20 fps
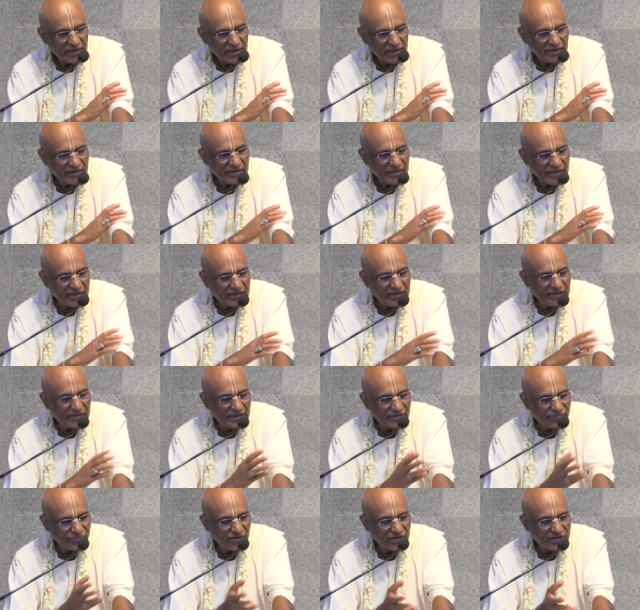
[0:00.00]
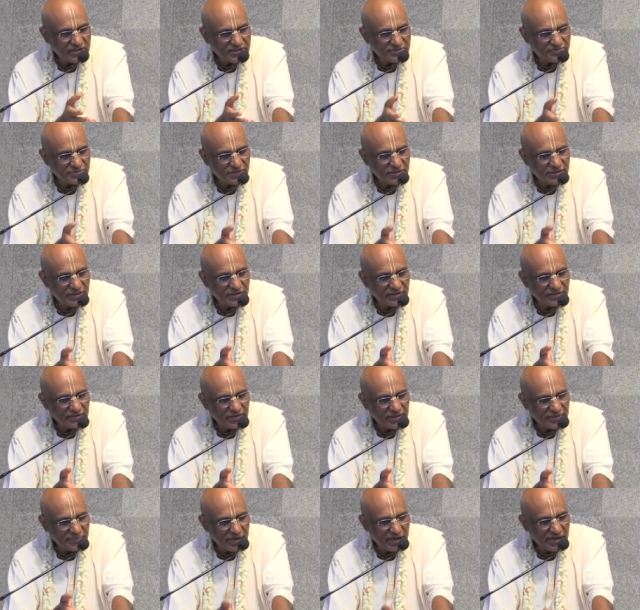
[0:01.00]
and he identifies with the
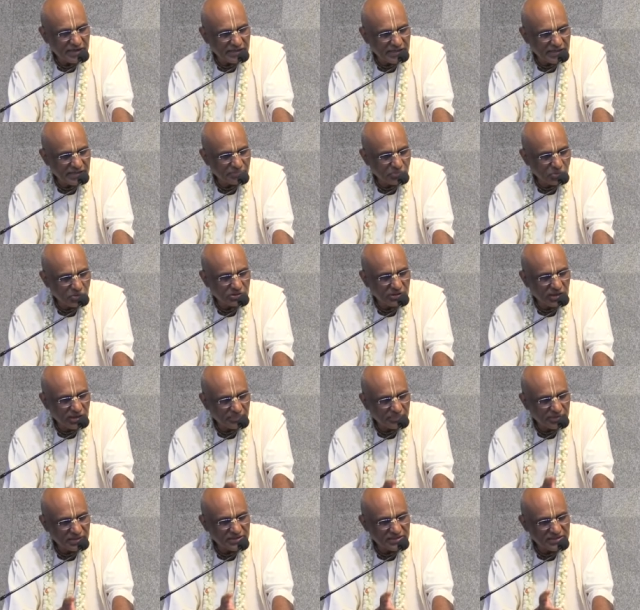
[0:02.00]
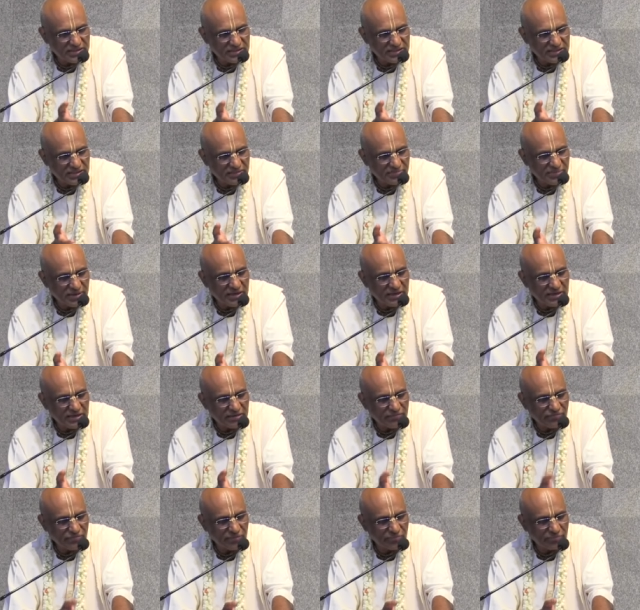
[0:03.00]
liberated. Mukta means he's
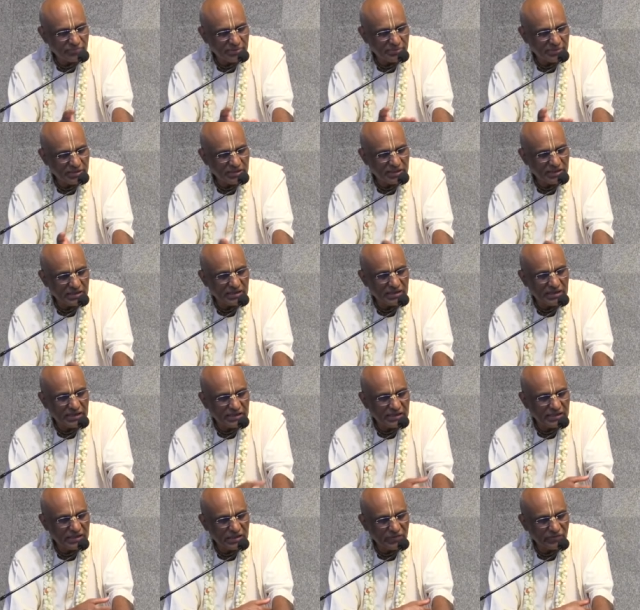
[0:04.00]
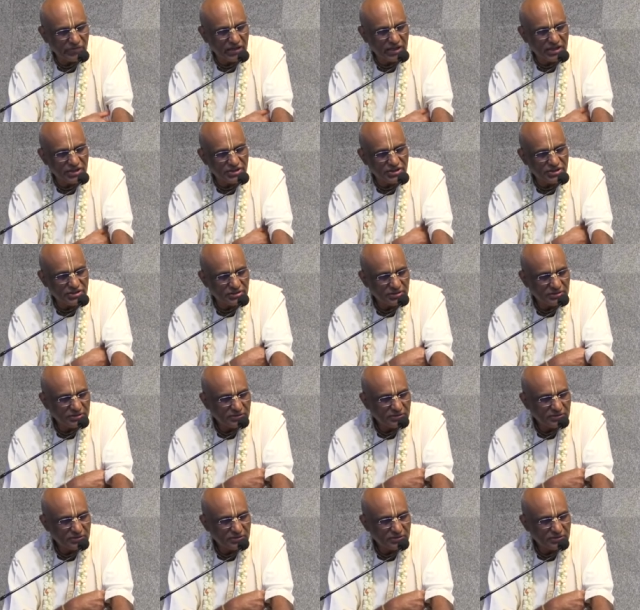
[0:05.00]
liberated from the material identification.